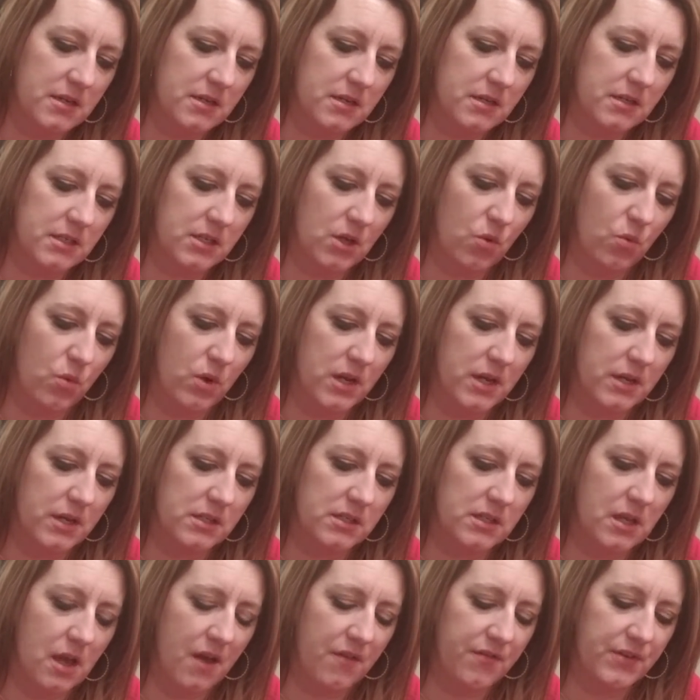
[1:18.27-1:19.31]
So one
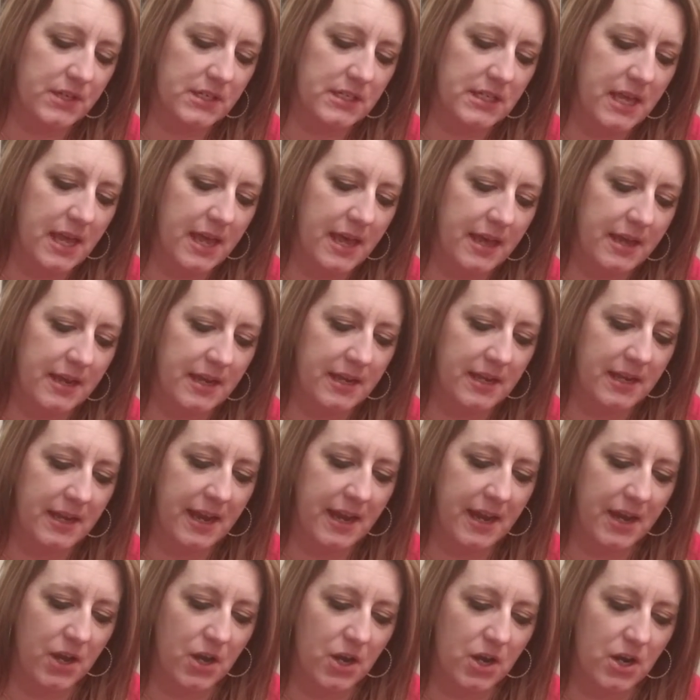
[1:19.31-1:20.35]
softens
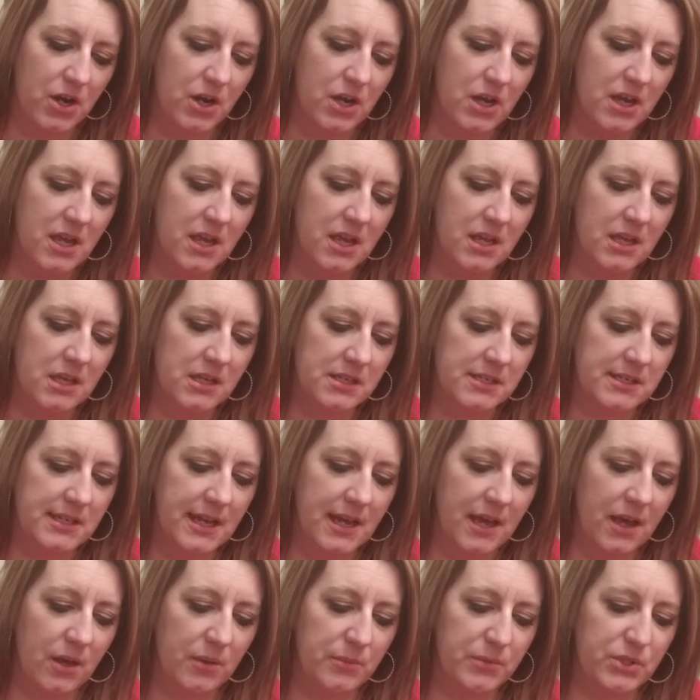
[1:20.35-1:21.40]
hair to
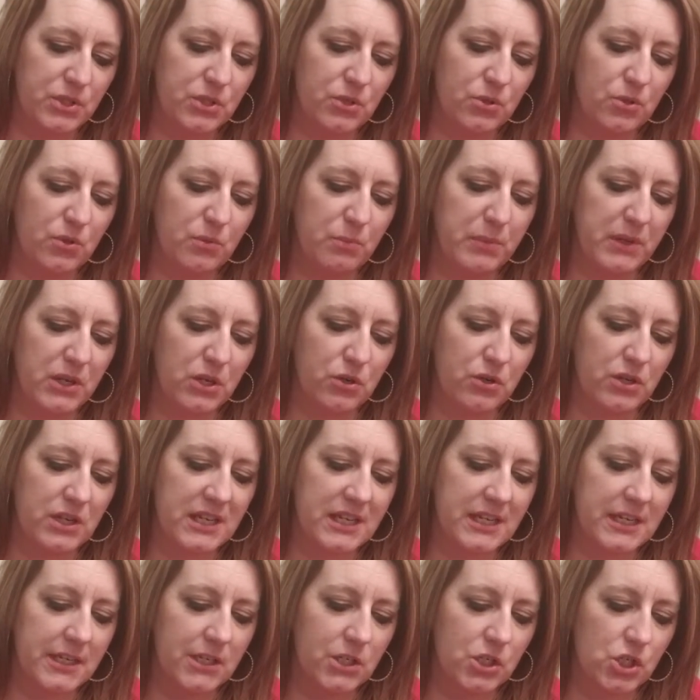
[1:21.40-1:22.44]
help soothe beard
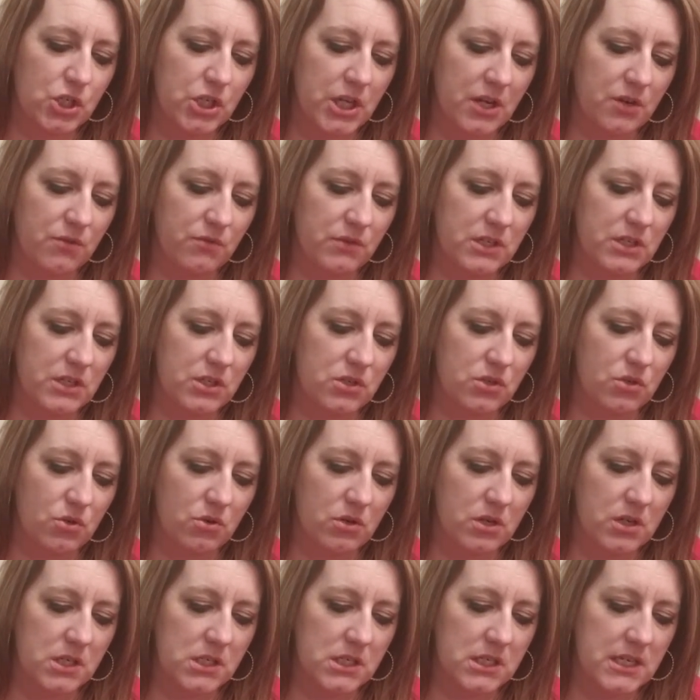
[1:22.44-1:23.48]
itch and
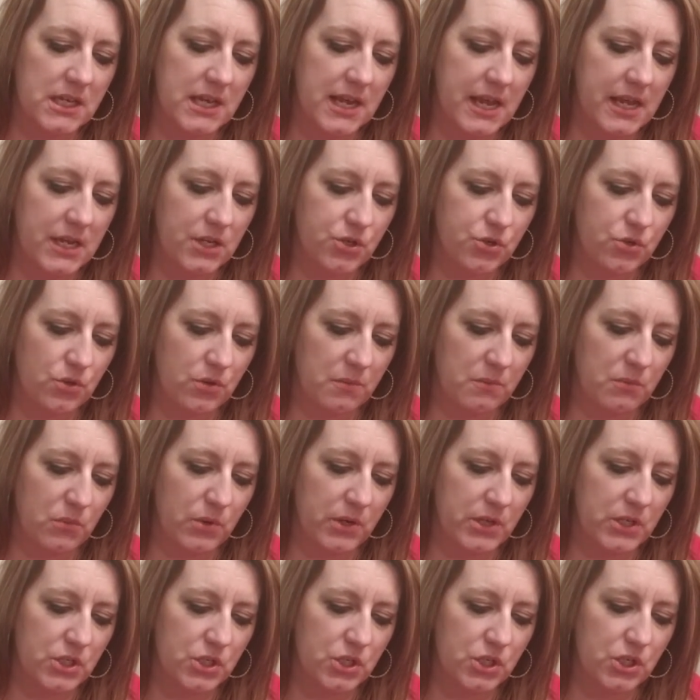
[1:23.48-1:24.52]
restores natural
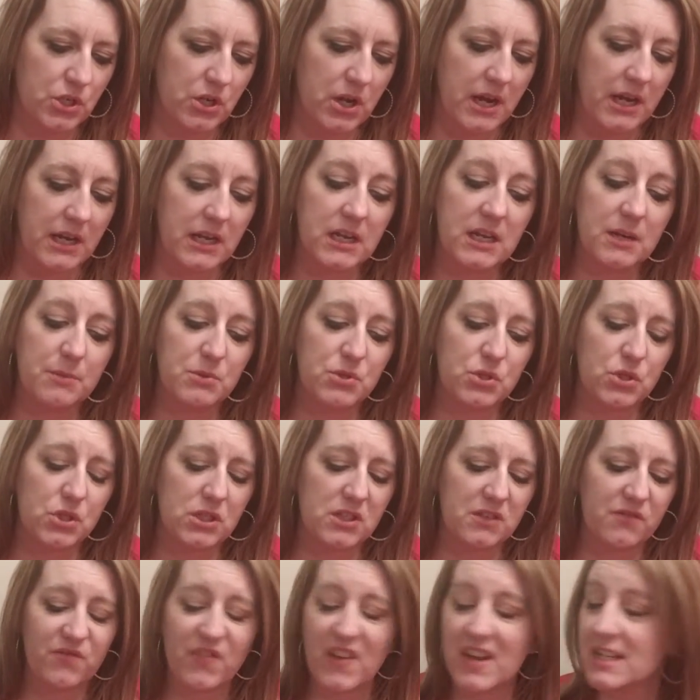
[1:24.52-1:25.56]
moisture and keeps your
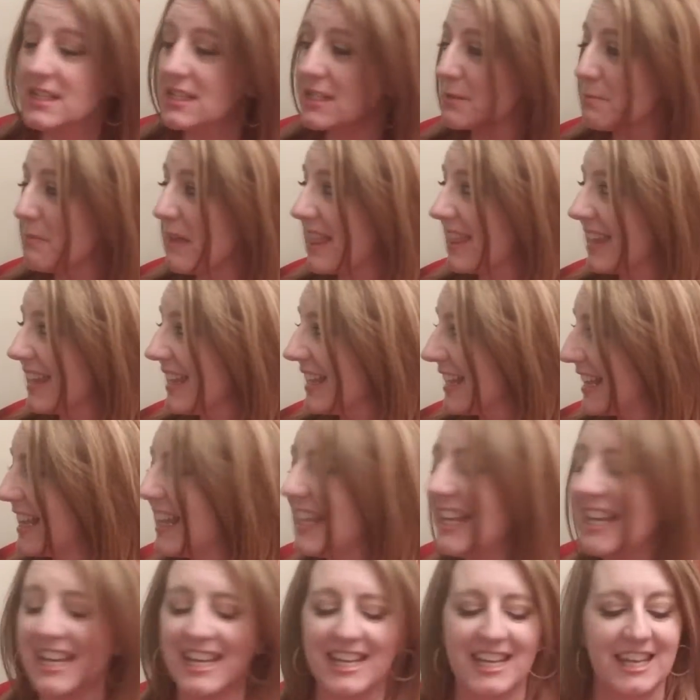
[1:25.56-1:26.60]
face smelling
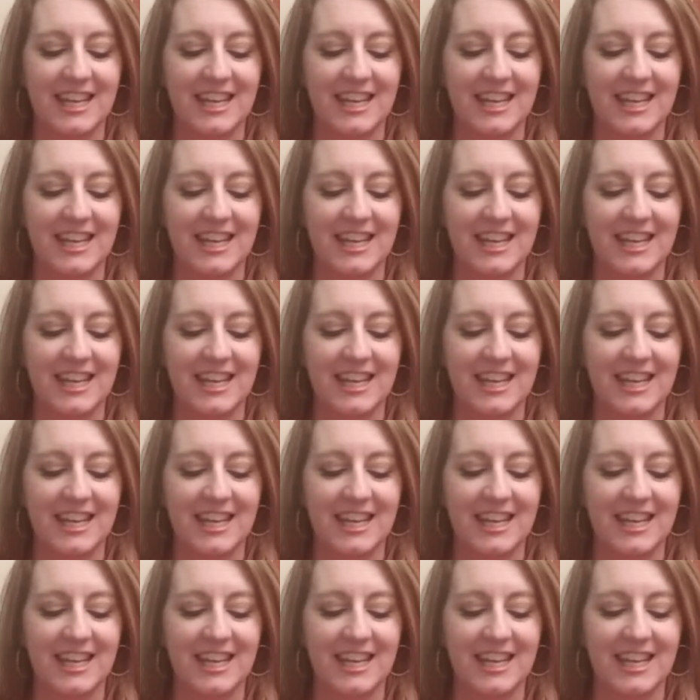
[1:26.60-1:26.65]
clean.